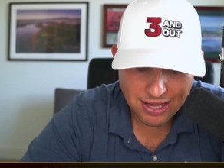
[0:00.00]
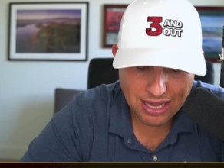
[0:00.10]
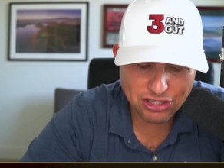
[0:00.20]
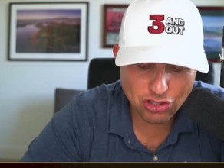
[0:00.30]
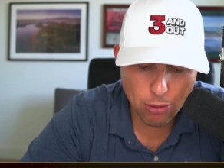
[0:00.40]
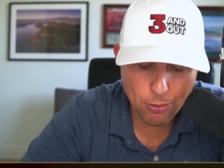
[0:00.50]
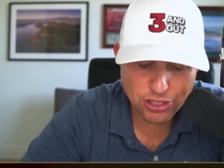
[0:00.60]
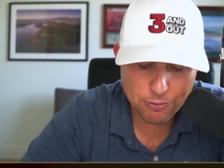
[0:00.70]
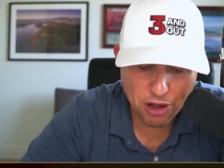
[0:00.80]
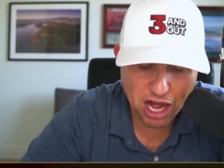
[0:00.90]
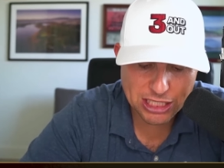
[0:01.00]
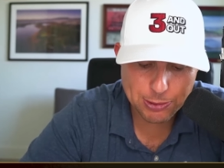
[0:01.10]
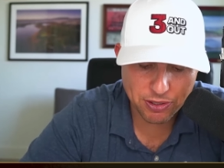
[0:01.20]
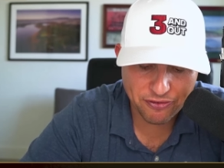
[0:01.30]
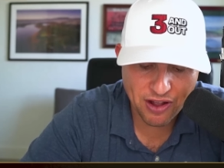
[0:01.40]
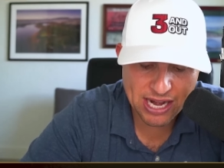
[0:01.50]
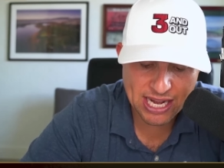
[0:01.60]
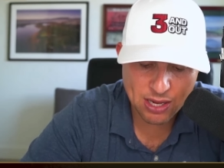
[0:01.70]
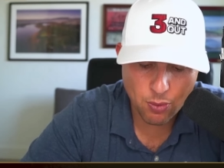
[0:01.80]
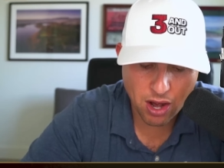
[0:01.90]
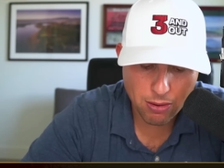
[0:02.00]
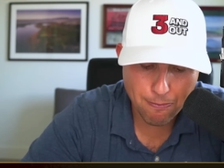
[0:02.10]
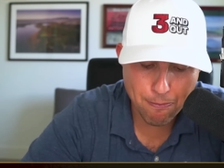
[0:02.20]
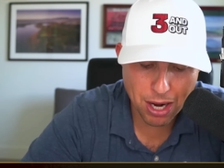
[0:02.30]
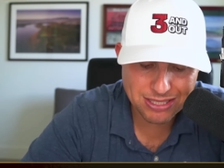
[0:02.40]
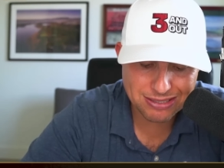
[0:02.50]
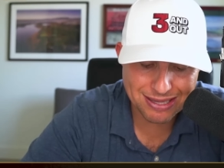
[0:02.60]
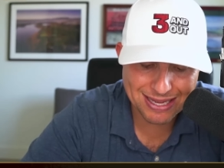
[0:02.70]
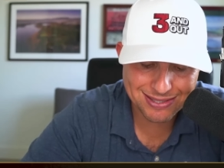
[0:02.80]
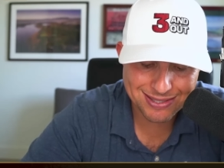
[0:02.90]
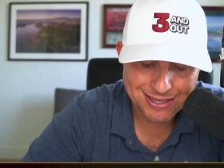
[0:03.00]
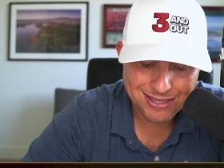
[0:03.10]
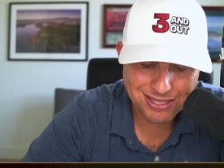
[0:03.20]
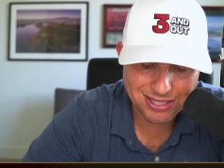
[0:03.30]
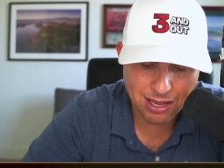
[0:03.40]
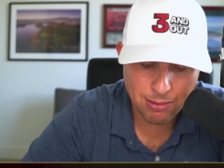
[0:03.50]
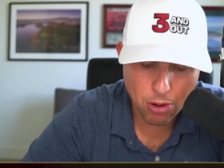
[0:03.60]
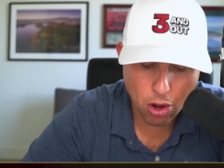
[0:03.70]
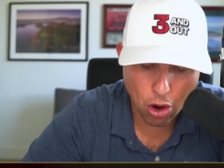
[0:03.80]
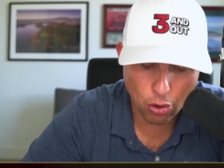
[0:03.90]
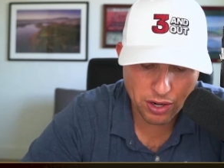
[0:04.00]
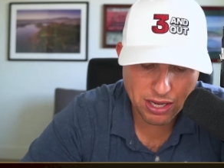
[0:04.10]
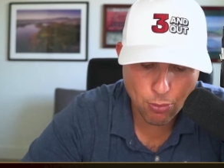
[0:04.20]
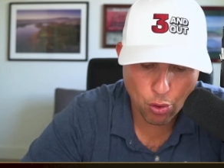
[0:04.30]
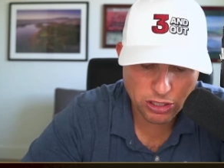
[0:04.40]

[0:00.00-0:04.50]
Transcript: It's almost impossible to find anywhere, much less some already more